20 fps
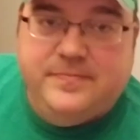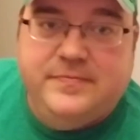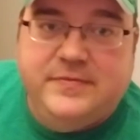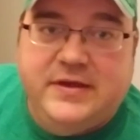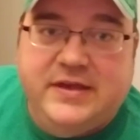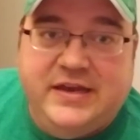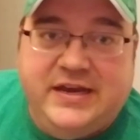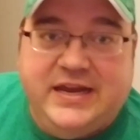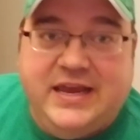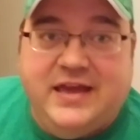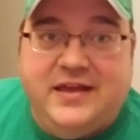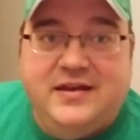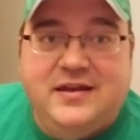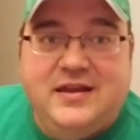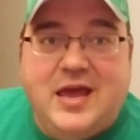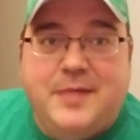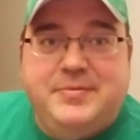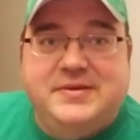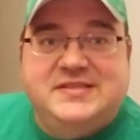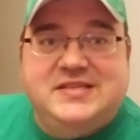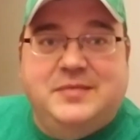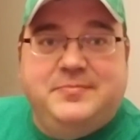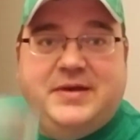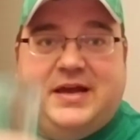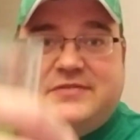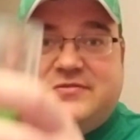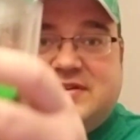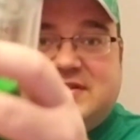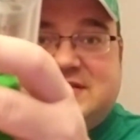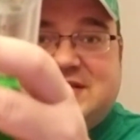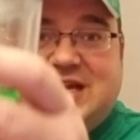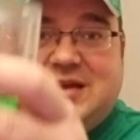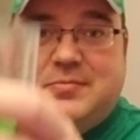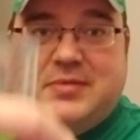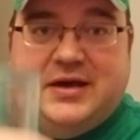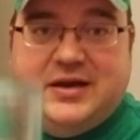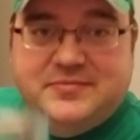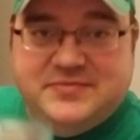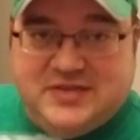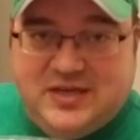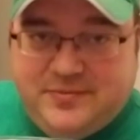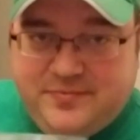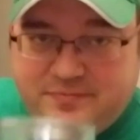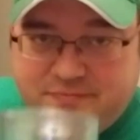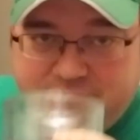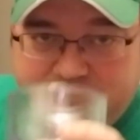And again, happy St. Patrick's Day. Bottoms up.